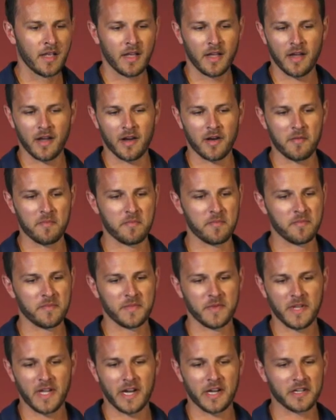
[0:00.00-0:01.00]
Um,
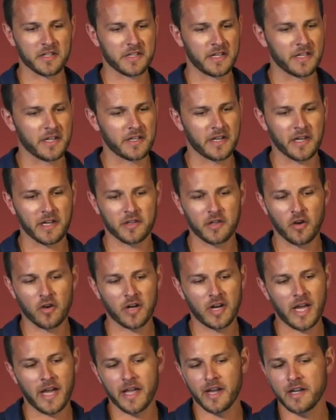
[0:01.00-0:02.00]
yeah, they look
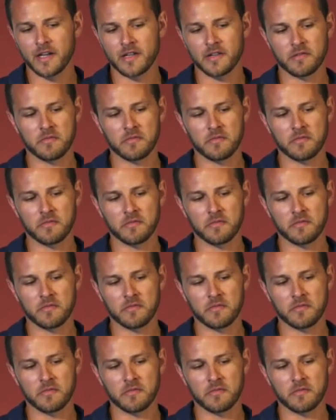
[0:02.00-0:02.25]
like